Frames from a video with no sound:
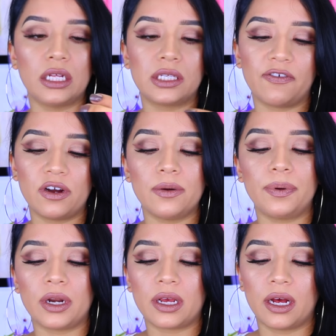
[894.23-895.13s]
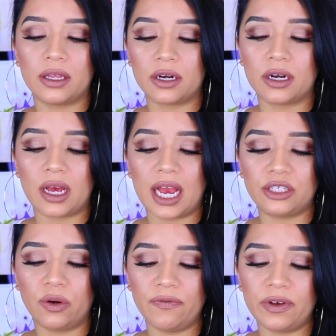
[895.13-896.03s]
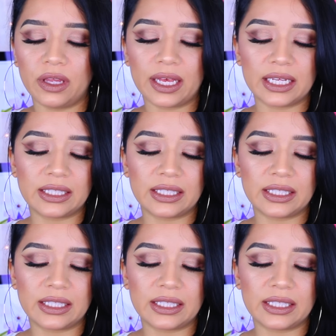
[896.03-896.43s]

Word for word: It's a very pretty color. I don't feel like